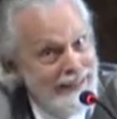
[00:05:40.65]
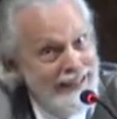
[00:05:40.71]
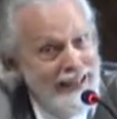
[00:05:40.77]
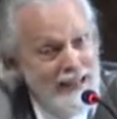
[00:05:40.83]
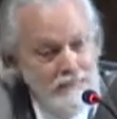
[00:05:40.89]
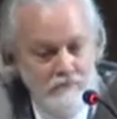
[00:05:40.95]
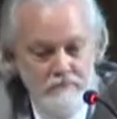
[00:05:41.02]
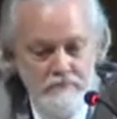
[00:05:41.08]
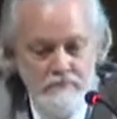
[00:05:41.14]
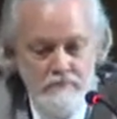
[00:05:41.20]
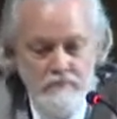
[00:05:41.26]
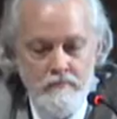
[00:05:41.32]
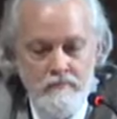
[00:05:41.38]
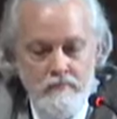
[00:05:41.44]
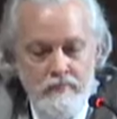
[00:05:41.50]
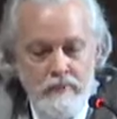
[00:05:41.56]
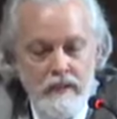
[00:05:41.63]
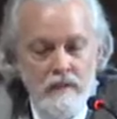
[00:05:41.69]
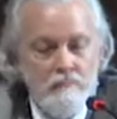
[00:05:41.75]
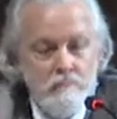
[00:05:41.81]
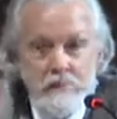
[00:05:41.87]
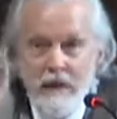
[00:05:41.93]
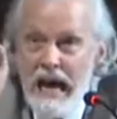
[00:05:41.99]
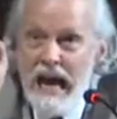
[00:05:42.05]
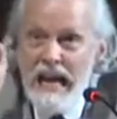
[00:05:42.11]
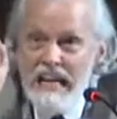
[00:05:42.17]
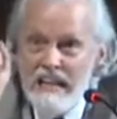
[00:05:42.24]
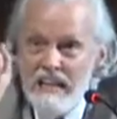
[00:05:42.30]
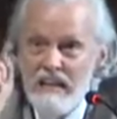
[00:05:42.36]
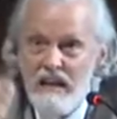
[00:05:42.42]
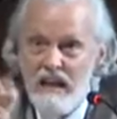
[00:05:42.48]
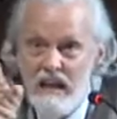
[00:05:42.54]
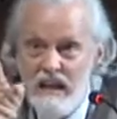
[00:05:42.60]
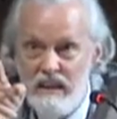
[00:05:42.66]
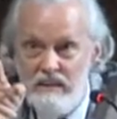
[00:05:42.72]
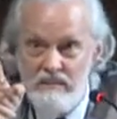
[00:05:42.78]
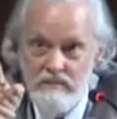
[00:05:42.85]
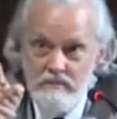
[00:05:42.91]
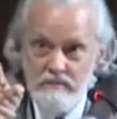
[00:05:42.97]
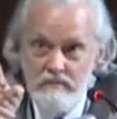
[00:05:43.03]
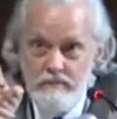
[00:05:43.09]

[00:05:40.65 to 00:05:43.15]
them. By God,